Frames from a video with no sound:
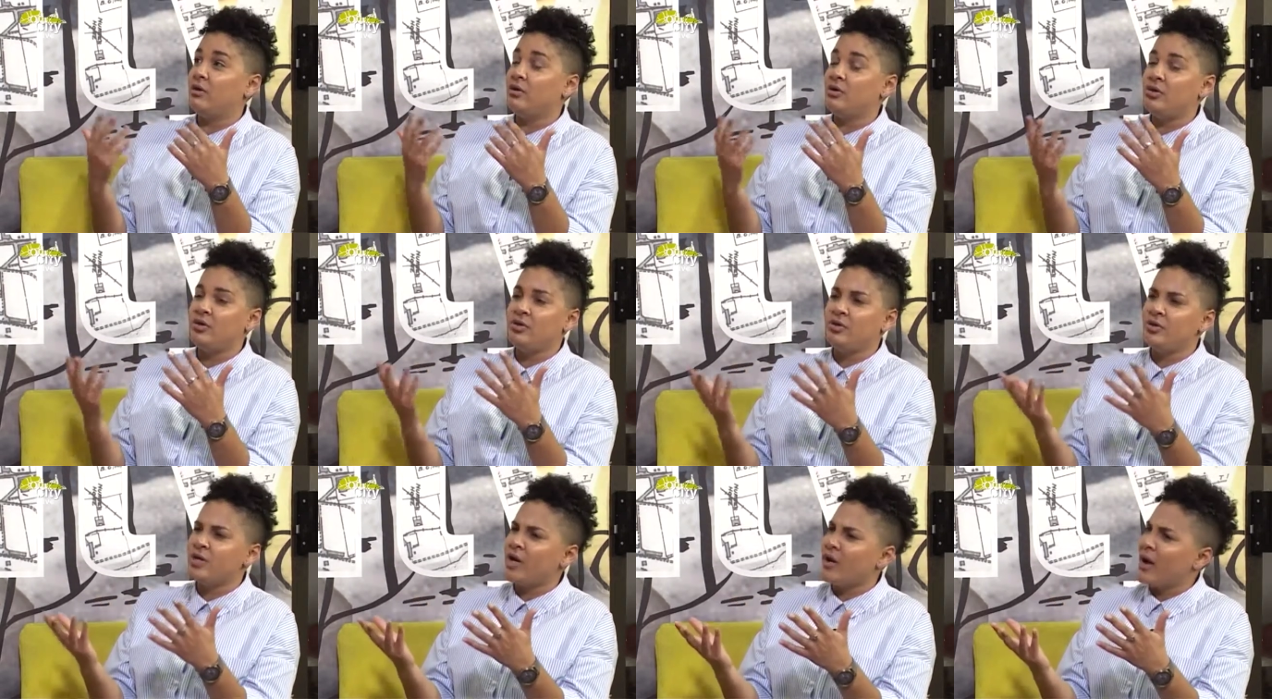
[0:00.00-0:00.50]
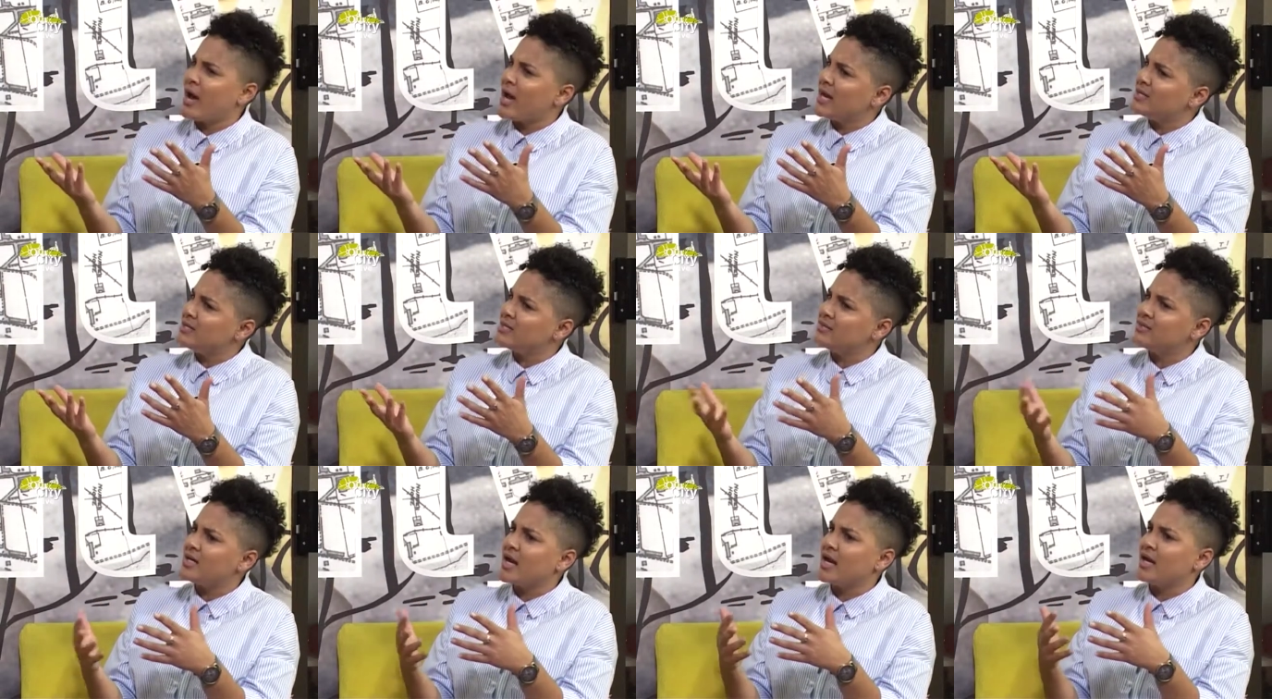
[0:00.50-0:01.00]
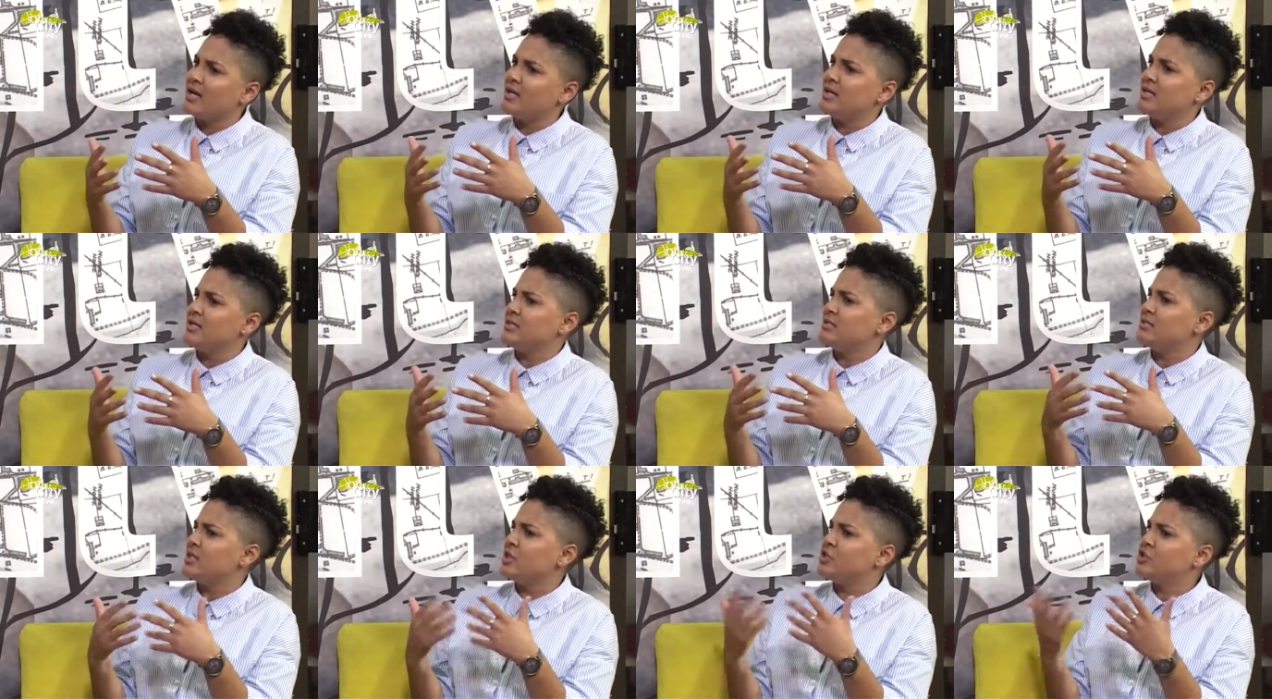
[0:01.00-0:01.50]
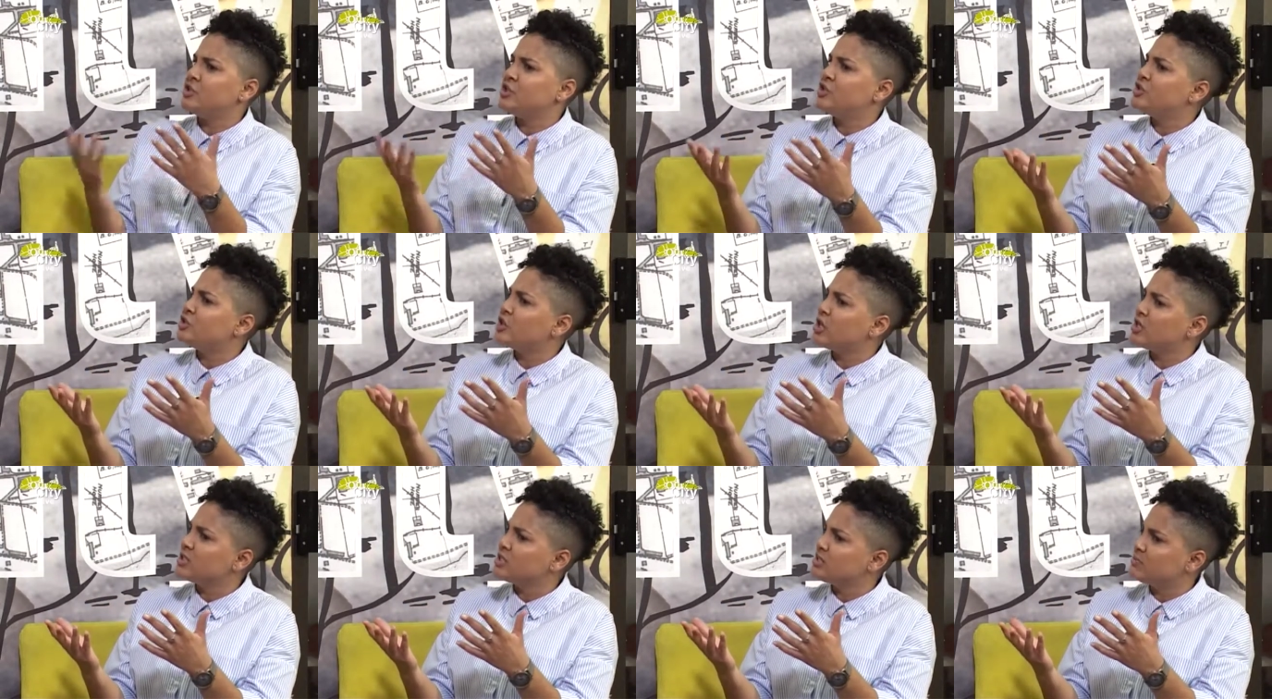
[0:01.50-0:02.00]
you know, has a sexually
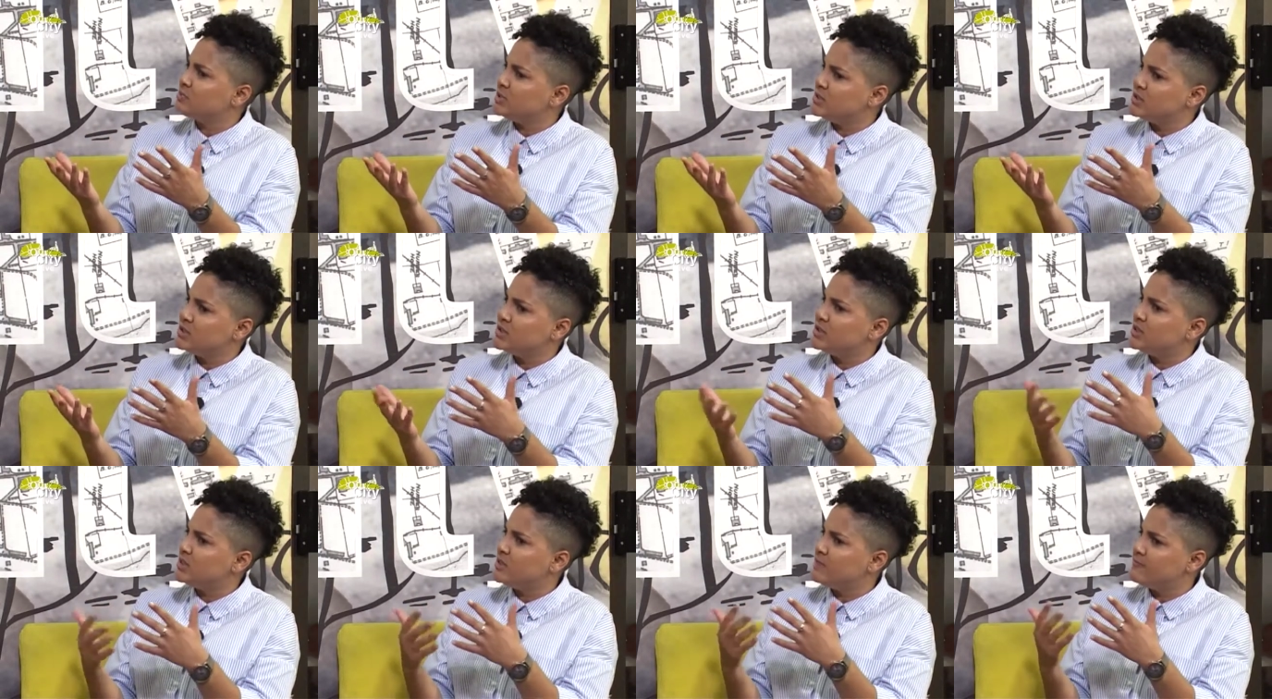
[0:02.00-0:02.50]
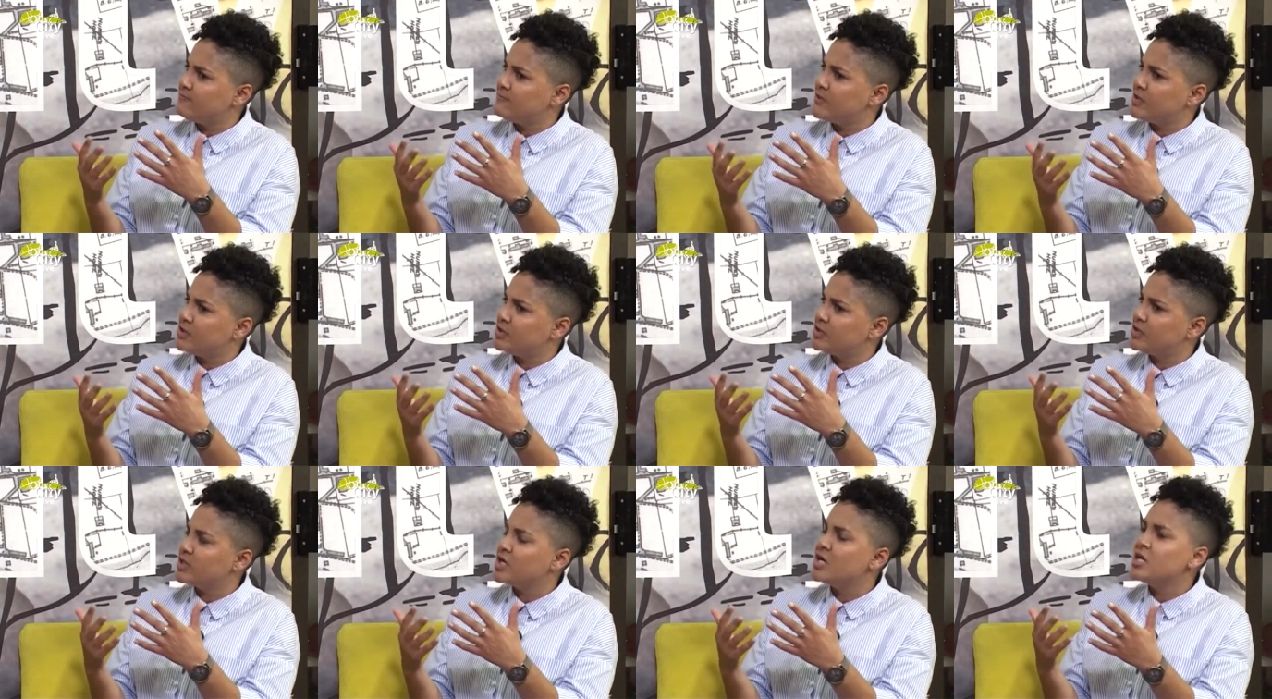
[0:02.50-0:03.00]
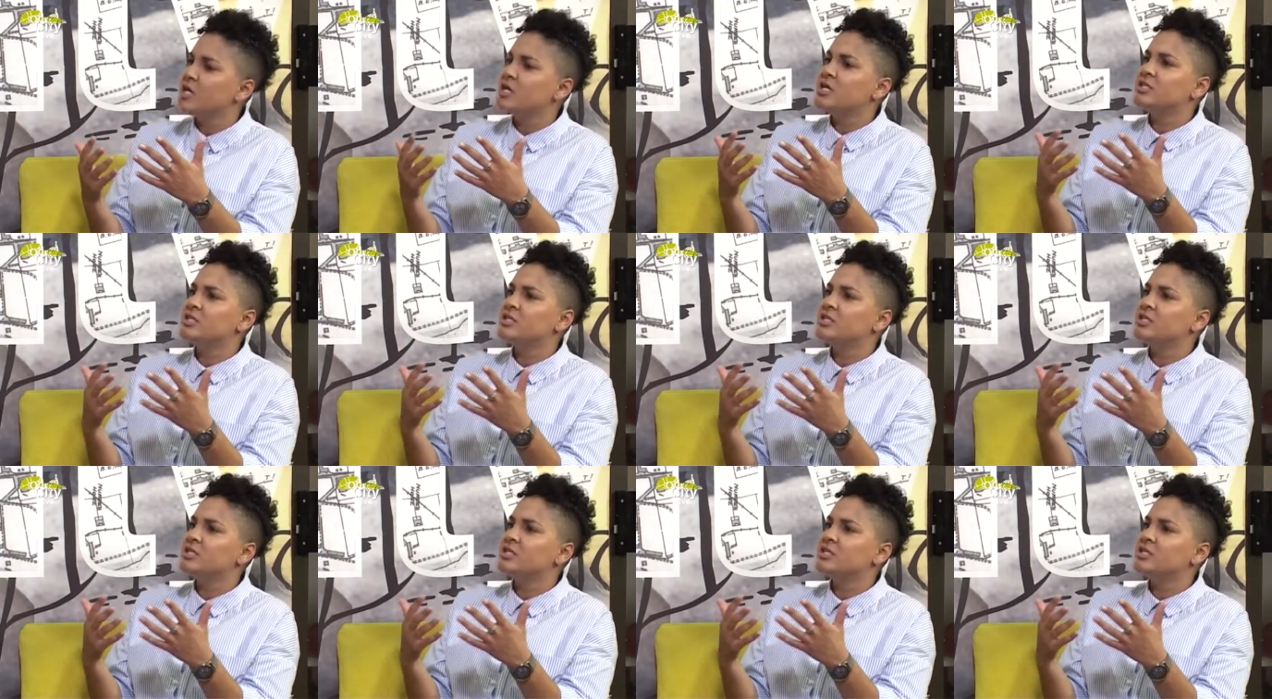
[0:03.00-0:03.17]
transmitted infection.